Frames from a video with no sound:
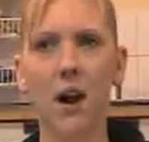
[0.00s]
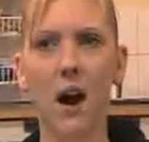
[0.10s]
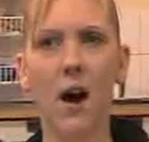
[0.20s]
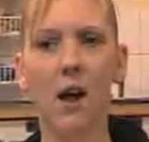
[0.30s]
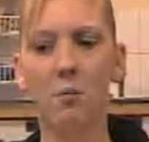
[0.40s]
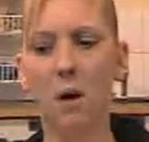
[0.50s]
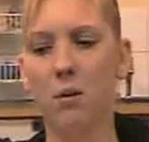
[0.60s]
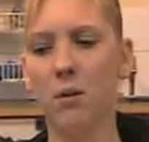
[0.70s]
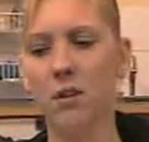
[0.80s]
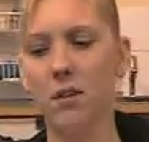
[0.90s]
without help,
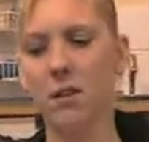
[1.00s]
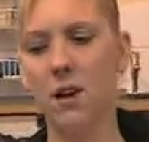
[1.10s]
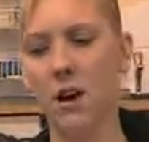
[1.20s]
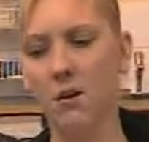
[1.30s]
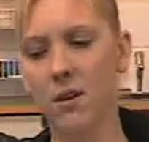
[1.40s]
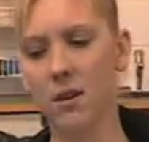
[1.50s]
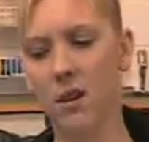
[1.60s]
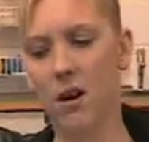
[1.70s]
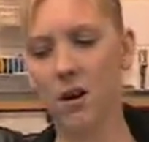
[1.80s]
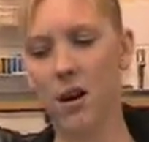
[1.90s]
I want to
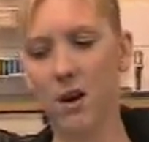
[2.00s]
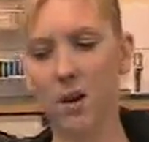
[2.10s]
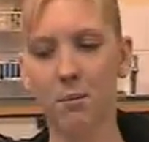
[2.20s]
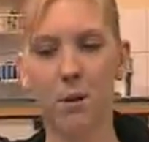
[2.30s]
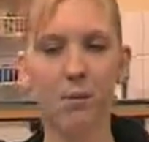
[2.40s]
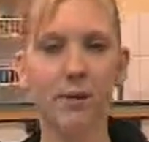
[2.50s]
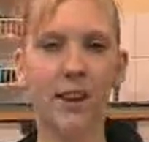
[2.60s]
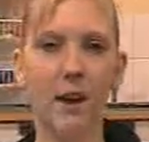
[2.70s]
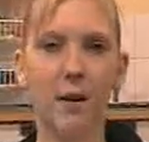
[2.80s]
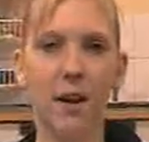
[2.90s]
go a kick up the bum to
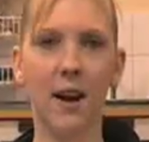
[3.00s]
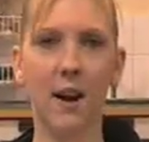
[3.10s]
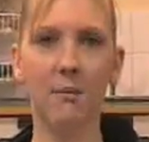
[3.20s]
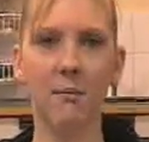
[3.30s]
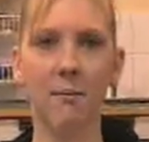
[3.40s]
get where I am.